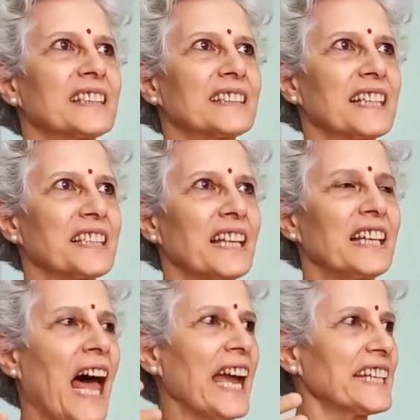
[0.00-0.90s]
there's a
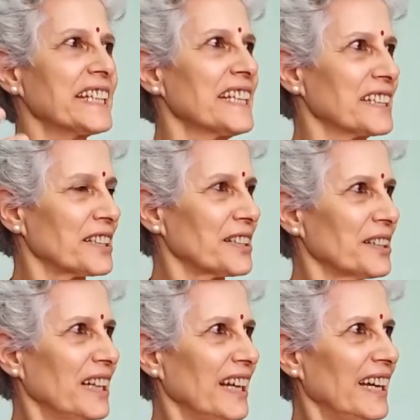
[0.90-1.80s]
lightness,
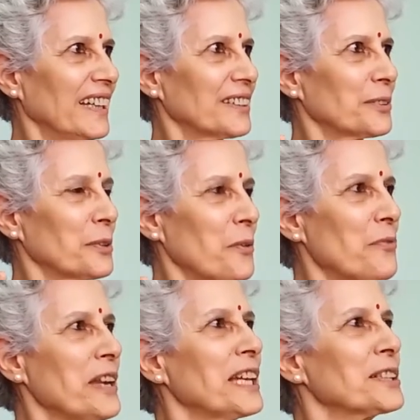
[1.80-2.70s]
so you
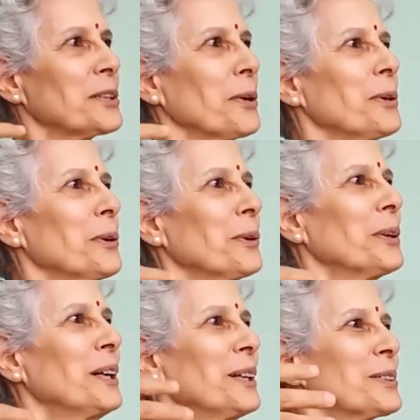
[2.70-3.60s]
feel as though you're
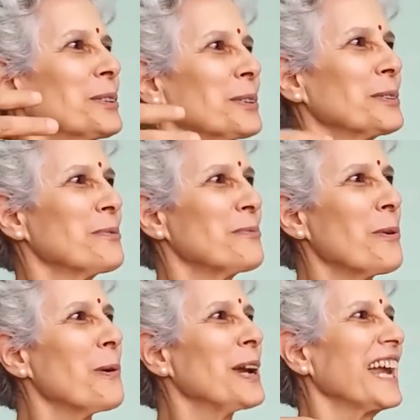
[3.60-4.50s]
sort of
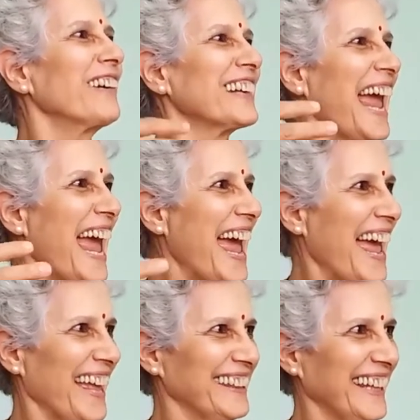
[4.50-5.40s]
walking on
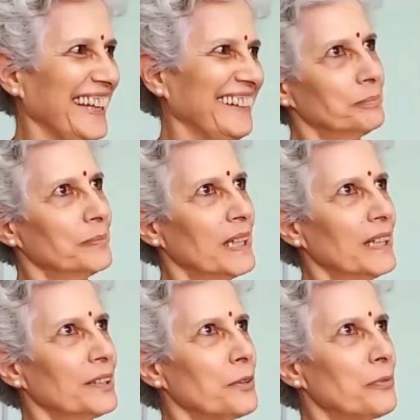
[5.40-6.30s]
air there.
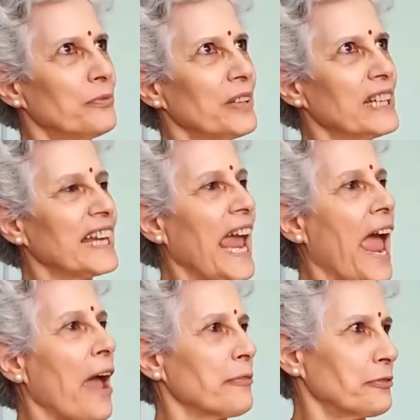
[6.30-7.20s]
You feel
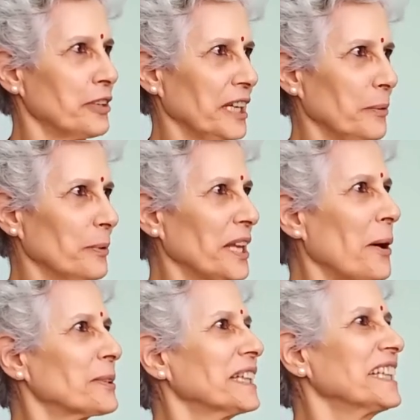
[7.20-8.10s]
carefree
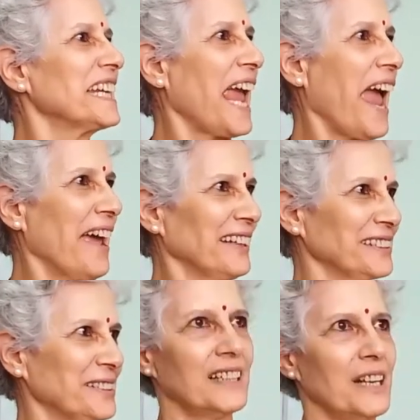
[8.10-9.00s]
without any
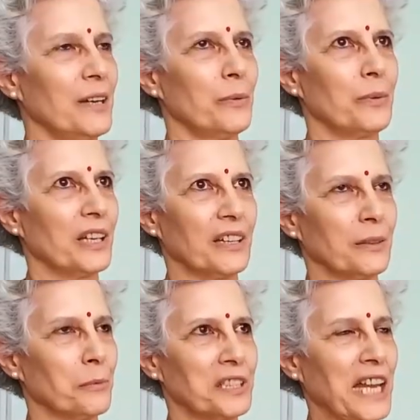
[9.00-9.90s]
cares. We
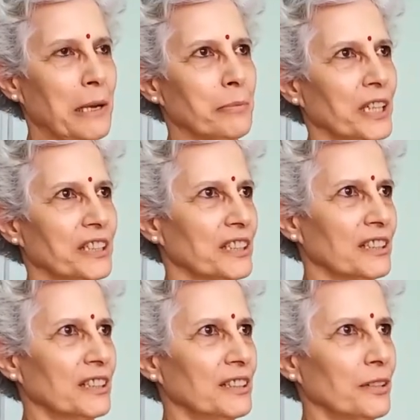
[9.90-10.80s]
celebrated
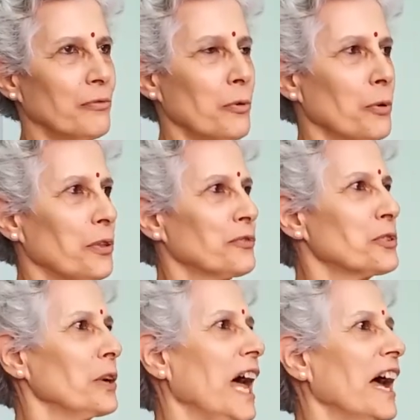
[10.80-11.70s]
the 4th of
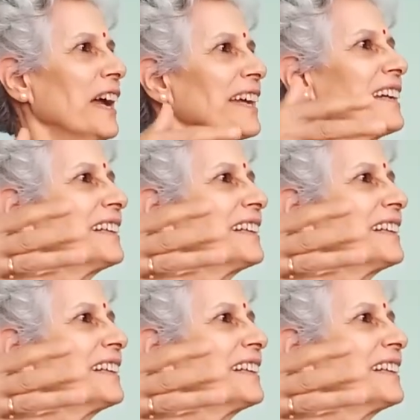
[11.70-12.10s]
July